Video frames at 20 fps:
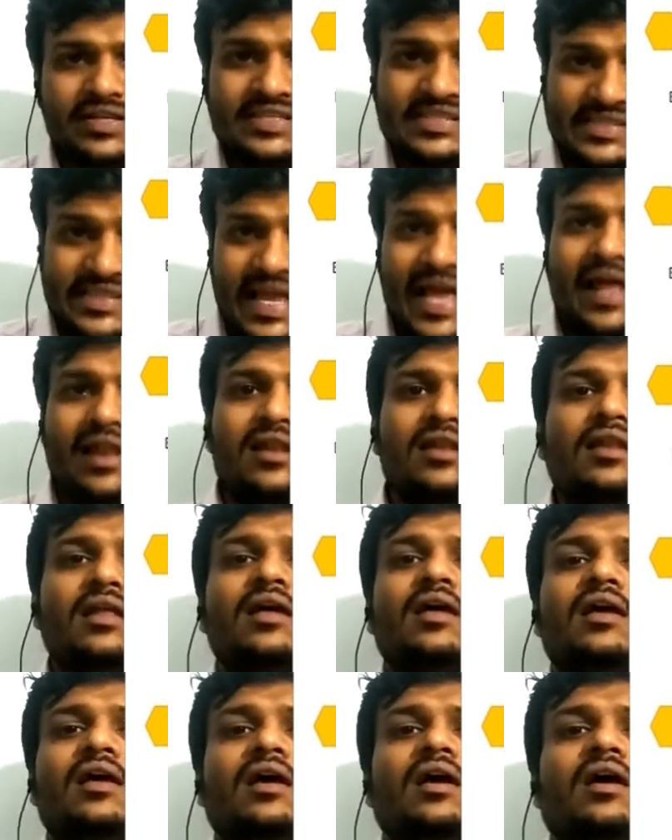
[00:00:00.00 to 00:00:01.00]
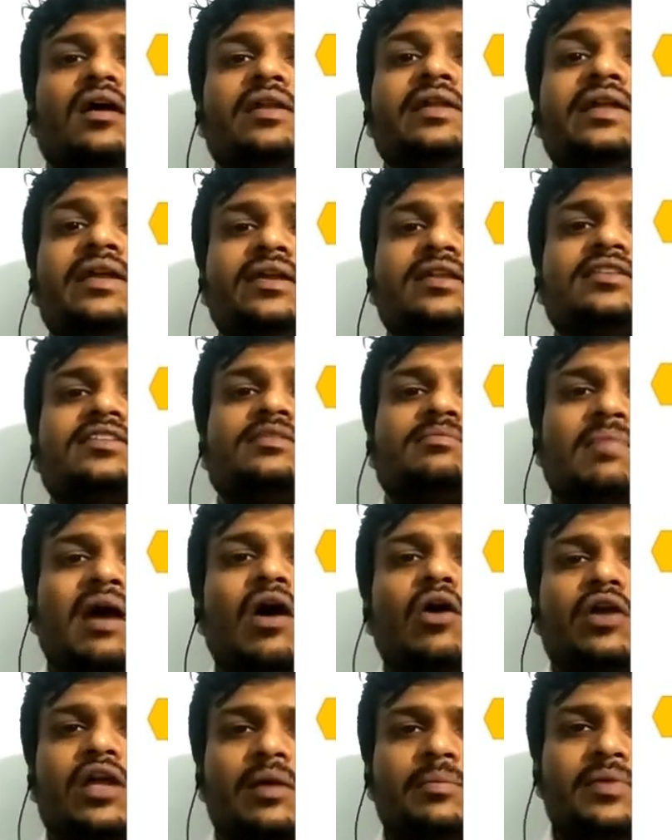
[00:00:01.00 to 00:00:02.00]
cell needs
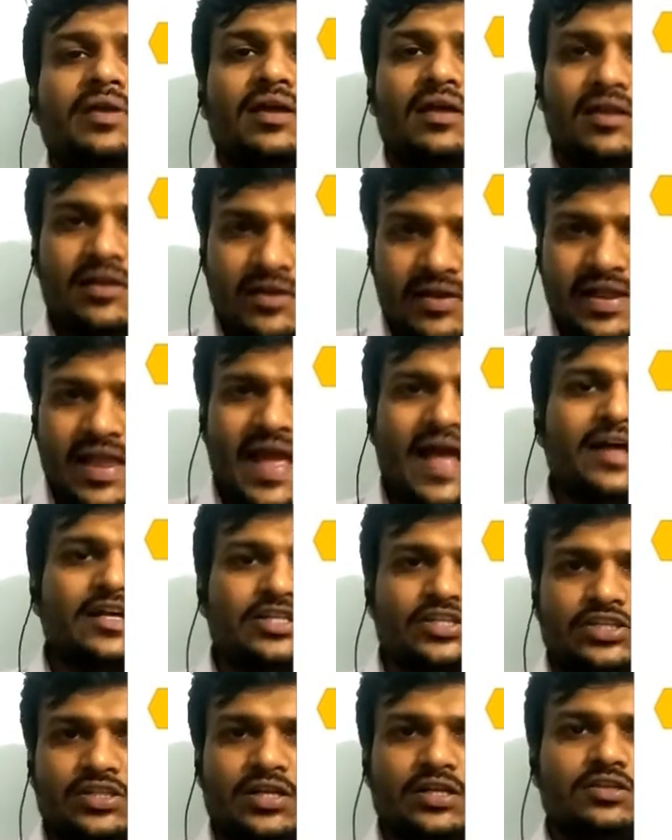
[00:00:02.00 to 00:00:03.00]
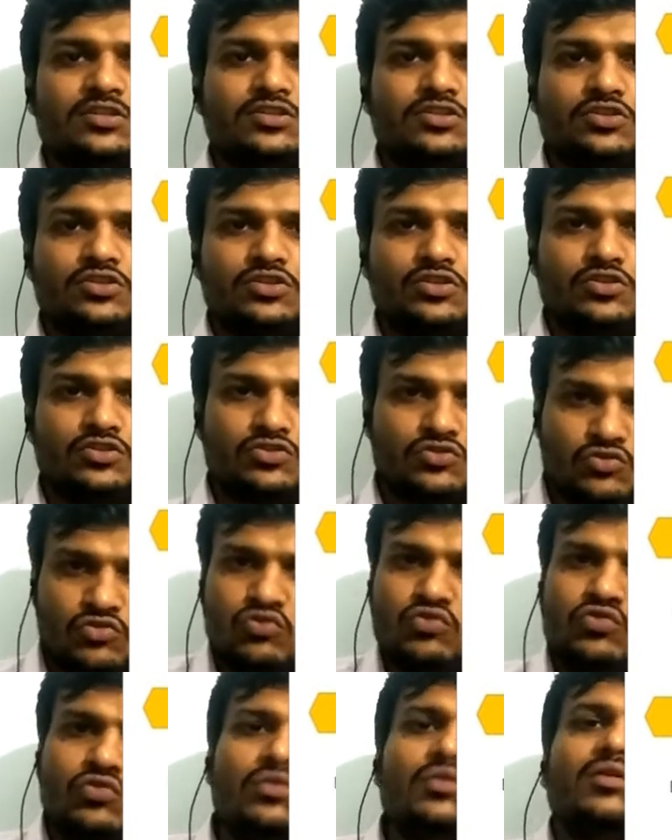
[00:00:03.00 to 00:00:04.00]
biochemical reactions
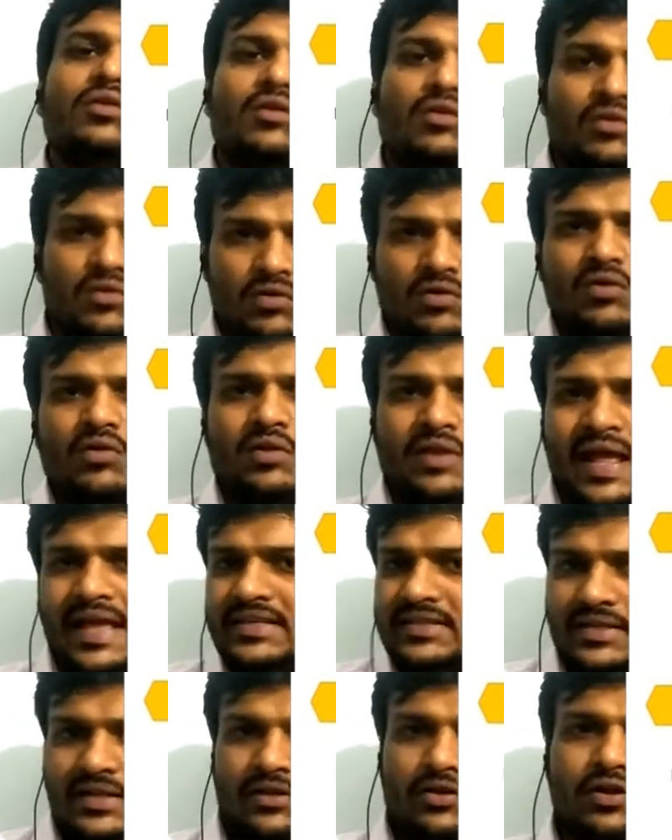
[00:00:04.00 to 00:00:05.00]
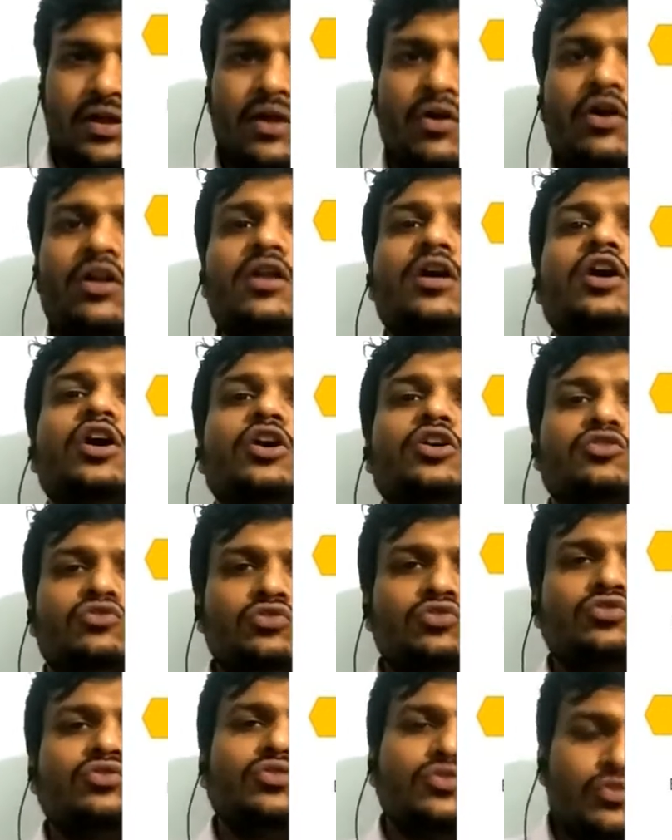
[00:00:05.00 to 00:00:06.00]
to do nicely, okay, or to
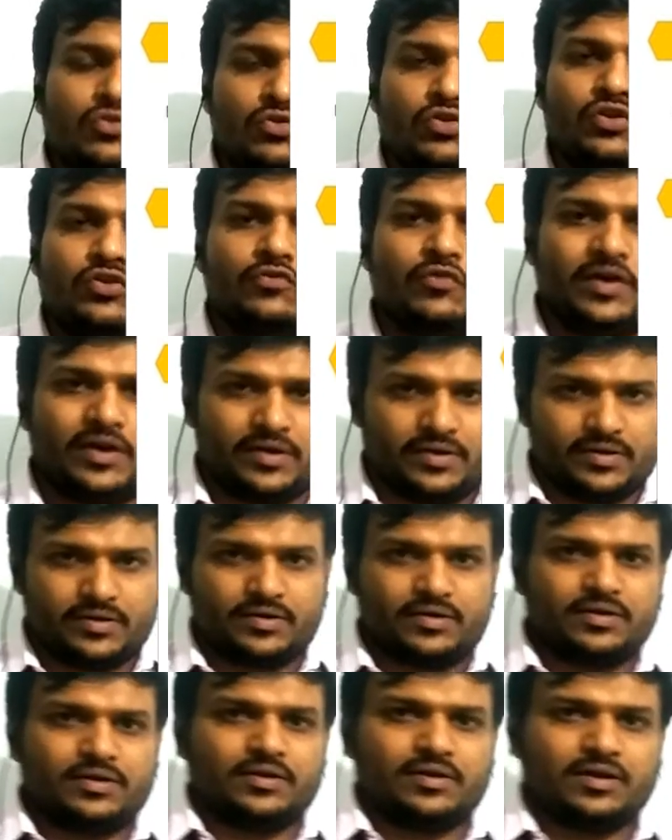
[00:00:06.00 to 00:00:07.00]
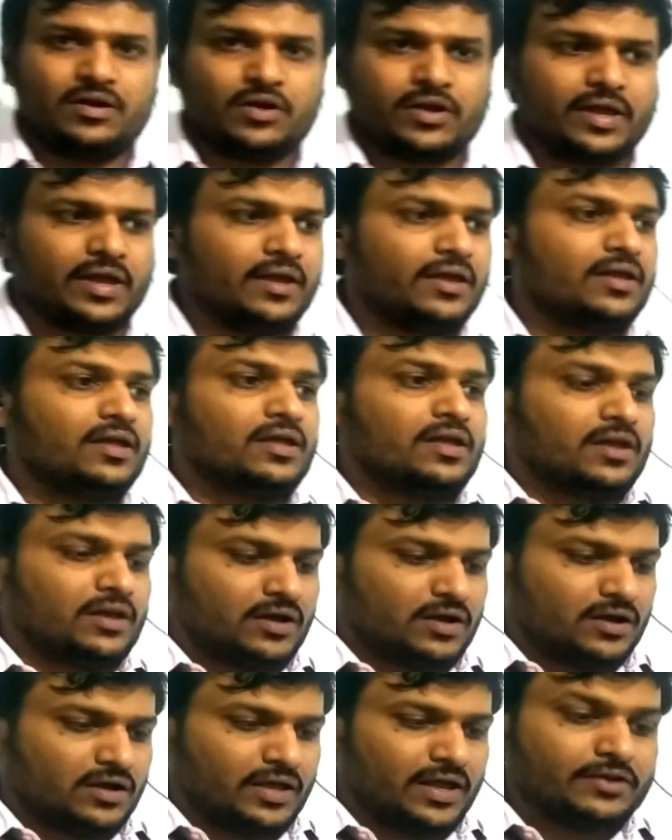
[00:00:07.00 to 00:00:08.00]
do good work, okay,
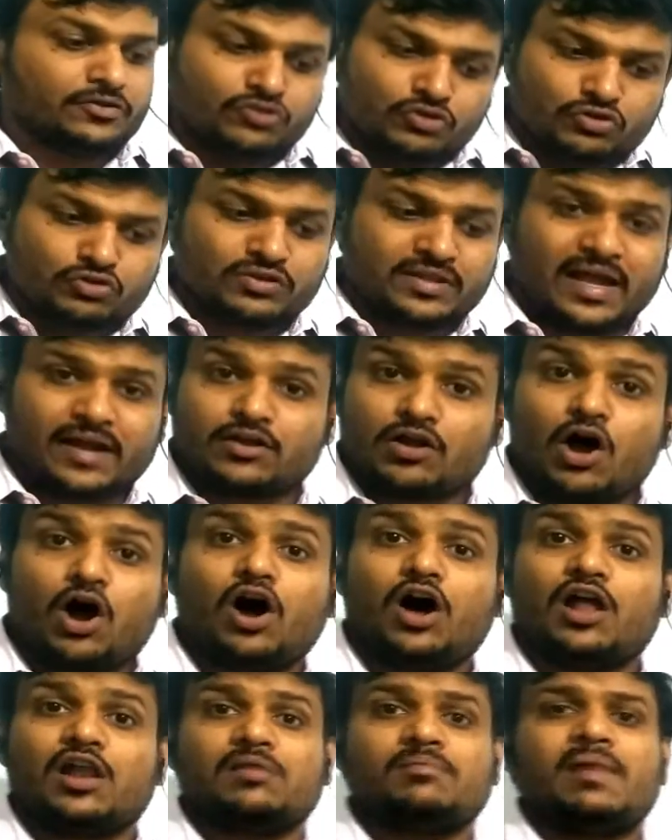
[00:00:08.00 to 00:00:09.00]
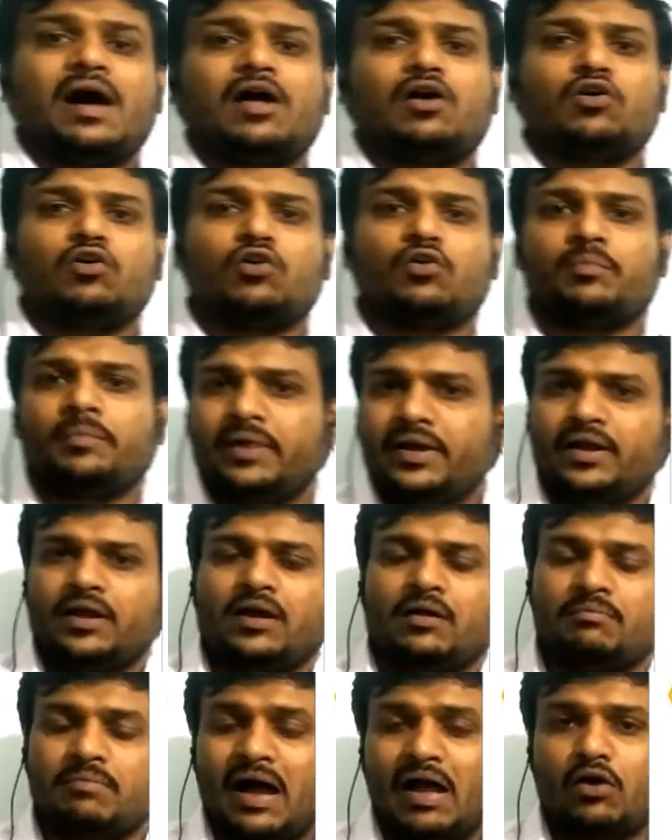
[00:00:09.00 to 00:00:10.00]
and due to that all
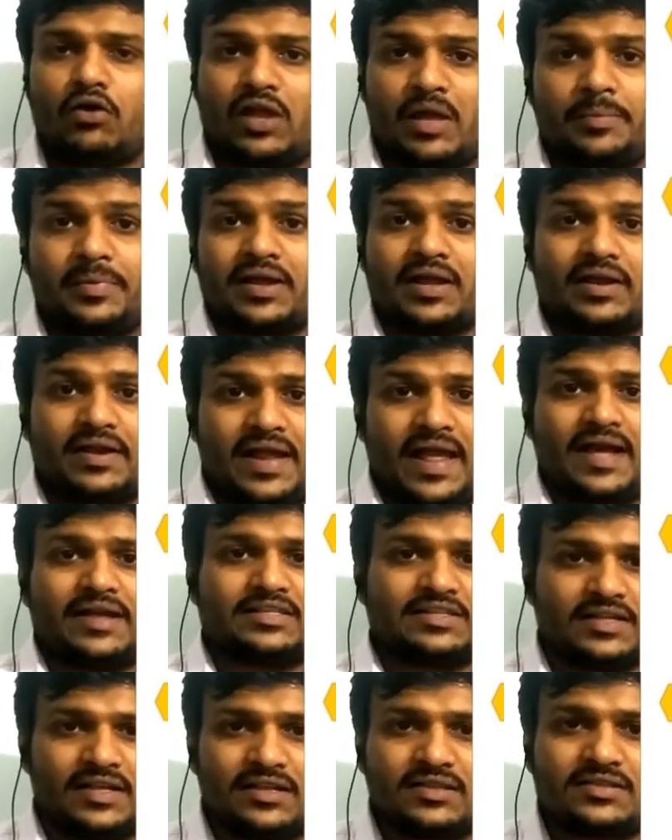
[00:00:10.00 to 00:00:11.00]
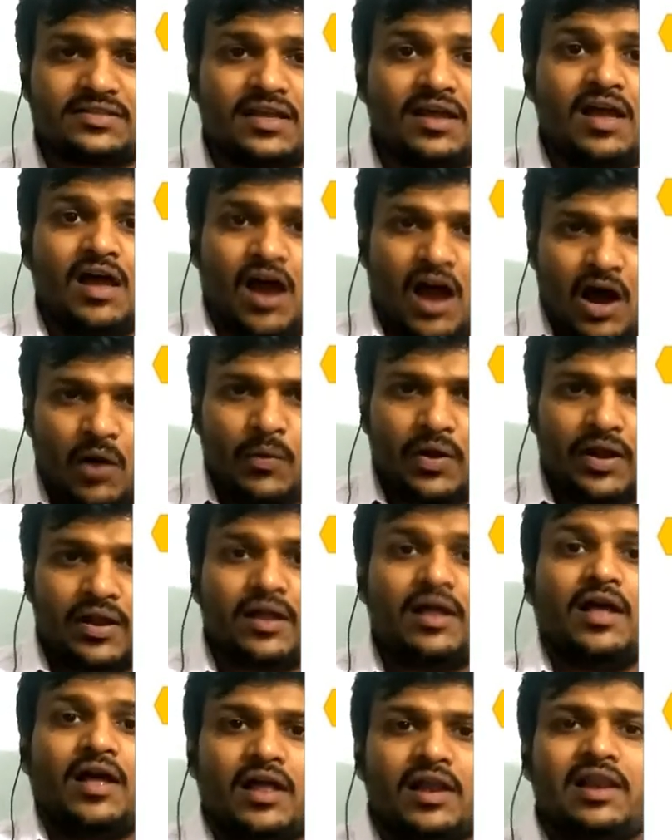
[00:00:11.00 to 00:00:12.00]
biochemical reactions,
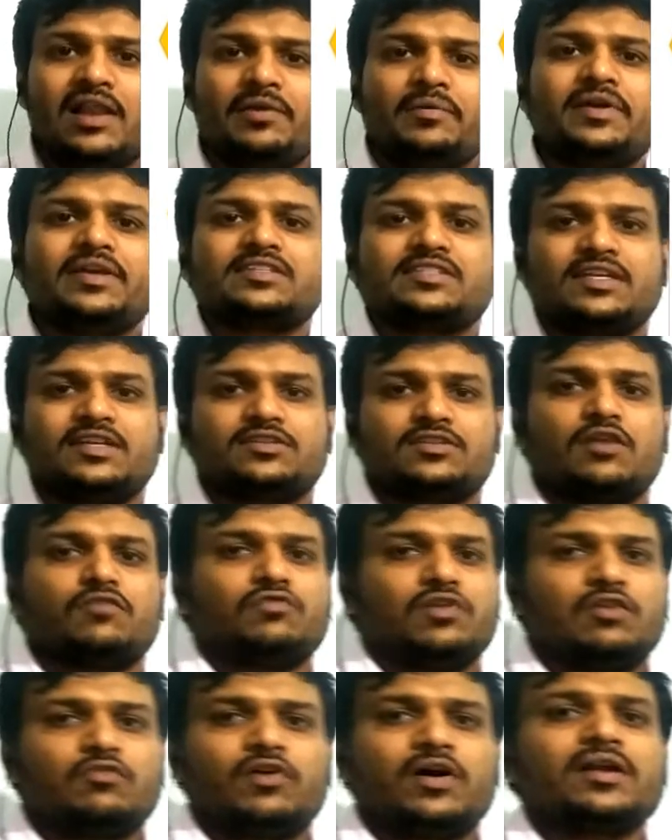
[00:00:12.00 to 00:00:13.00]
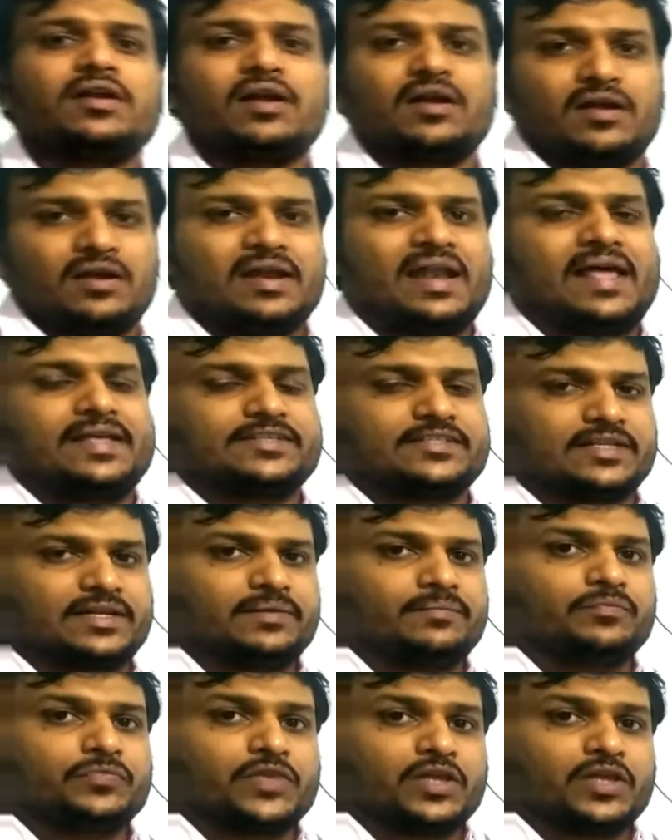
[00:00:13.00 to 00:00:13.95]
our living system will work nicely.